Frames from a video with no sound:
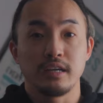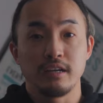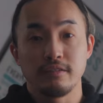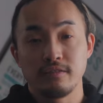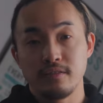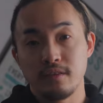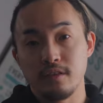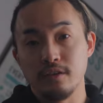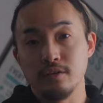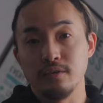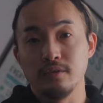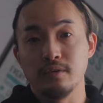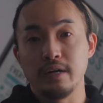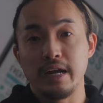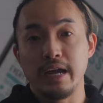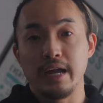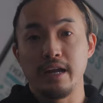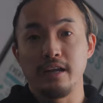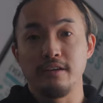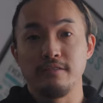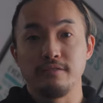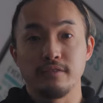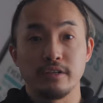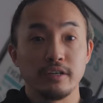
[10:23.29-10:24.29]
give you
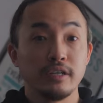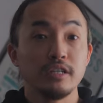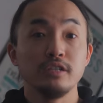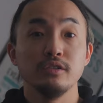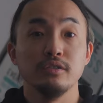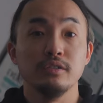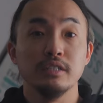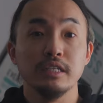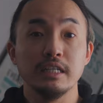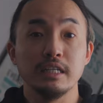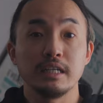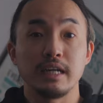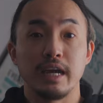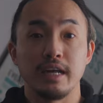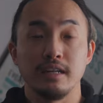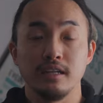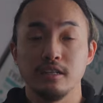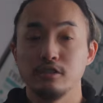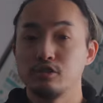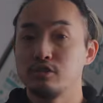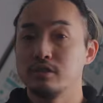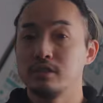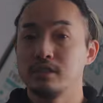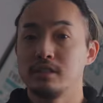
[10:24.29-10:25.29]
a very unique and
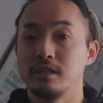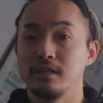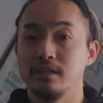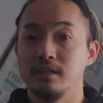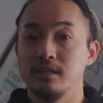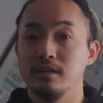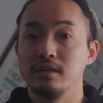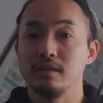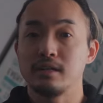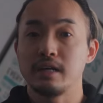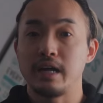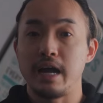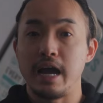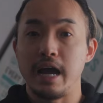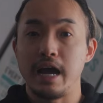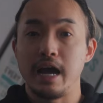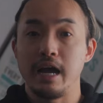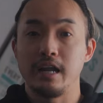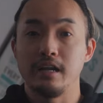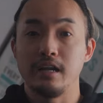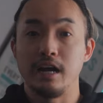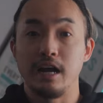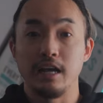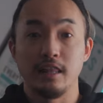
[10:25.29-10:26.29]
interesting look,
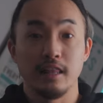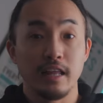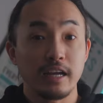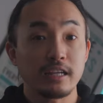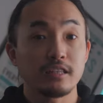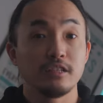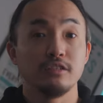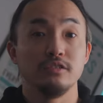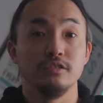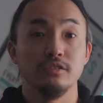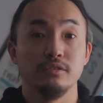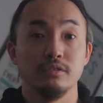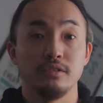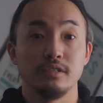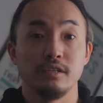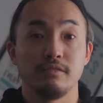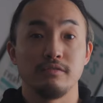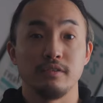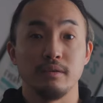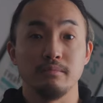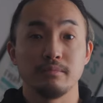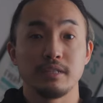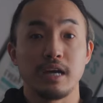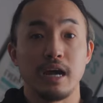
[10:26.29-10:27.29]
and I like to use it
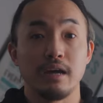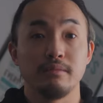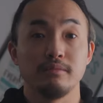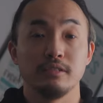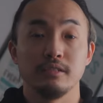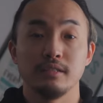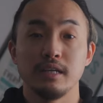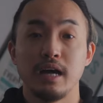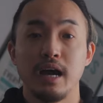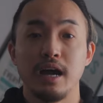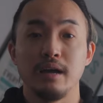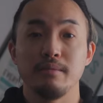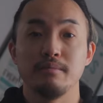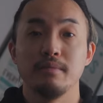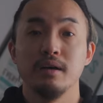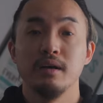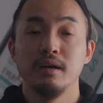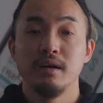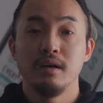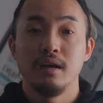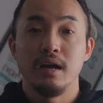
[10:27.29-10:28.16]
from time to time.